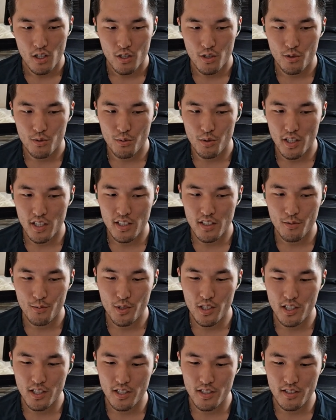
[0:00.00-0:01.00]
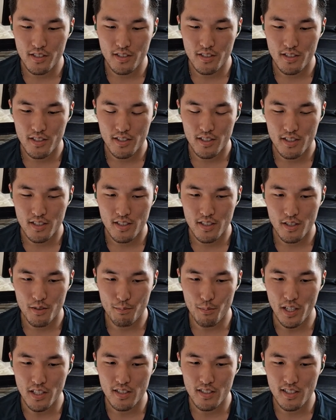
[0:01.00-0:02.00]
was
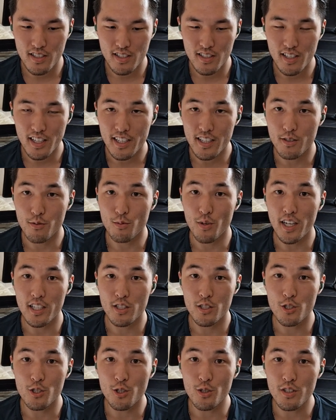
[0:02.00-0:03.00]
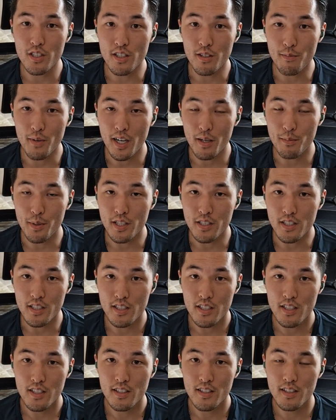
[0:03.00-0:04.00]
basically like Rex Jr. in my
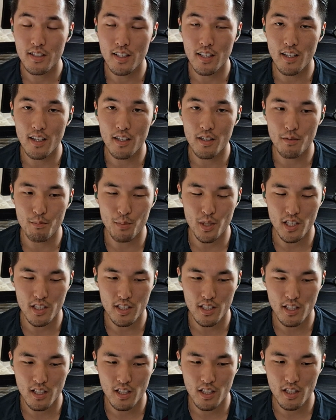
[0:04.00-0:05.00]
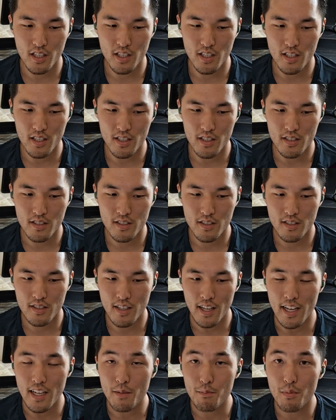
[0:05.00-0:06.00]
opinion. But he is
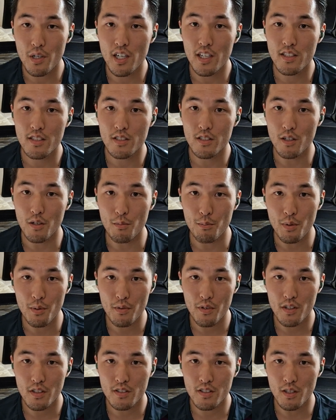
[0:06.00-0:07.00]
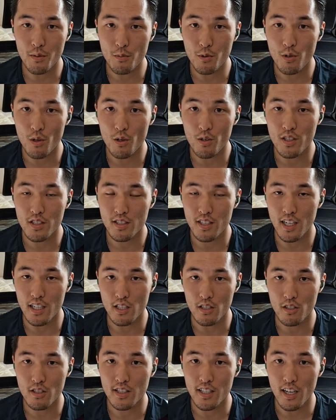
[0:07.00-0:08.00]
tank bred, so some Krogans
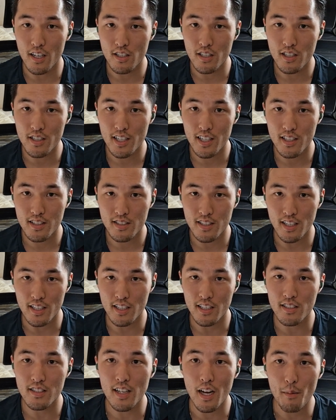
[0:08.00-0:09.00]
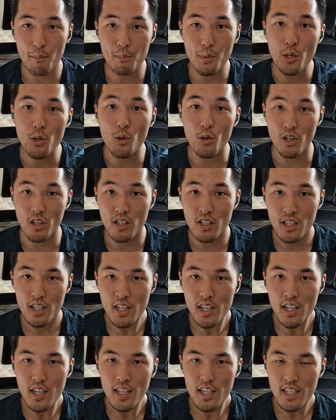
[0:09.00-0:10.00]
kind of look down on that, saying he's not pure,
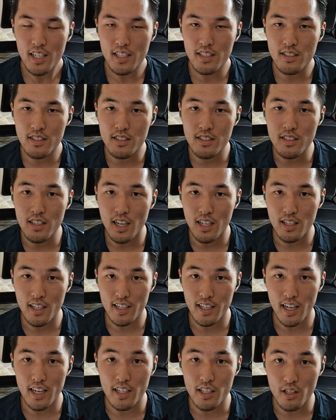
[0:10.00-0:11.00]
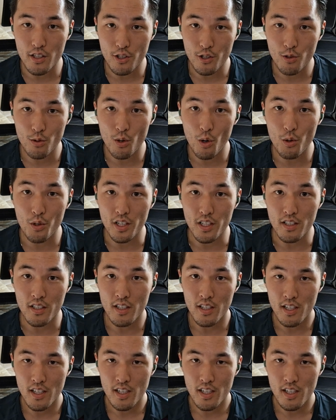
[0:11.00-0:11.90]
he's not like any other Krogan.